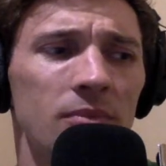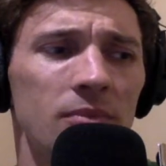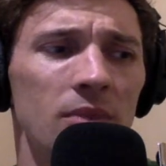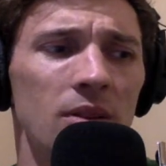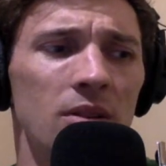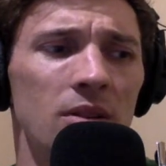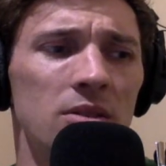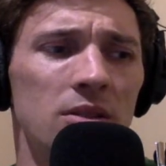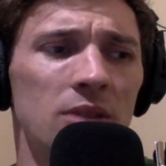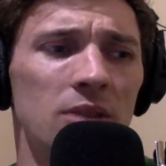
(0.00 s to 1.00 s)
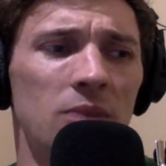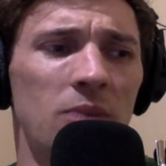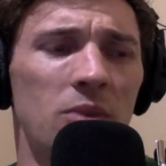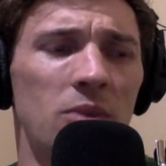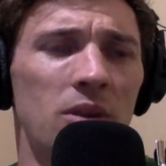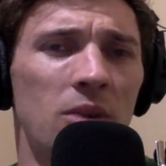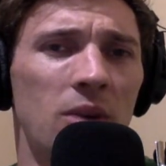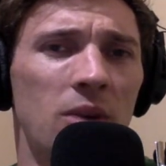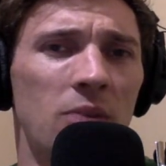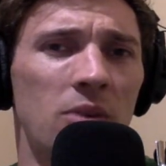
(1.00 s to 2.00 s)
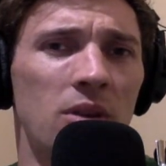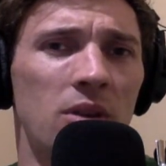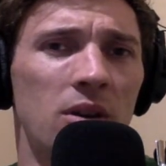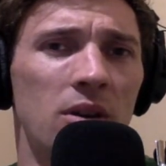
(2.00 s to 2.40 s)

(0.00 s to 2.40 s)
And so that's why I'm working on what I'm working on,